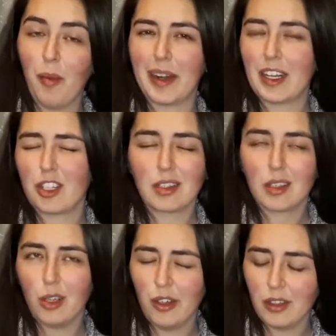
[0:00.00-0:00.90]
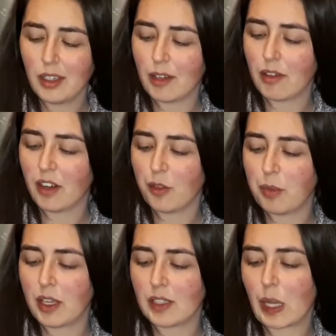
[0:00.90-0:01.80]
but I just couldn't get rid of it
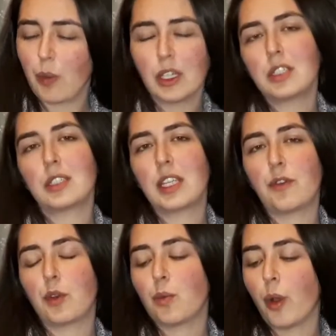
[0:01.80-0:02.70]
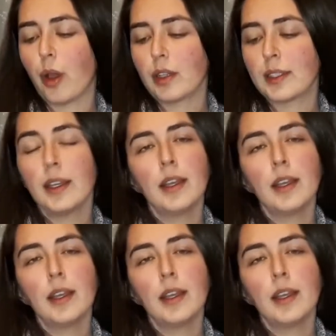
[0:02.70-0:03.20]
because I wanted to see if it works.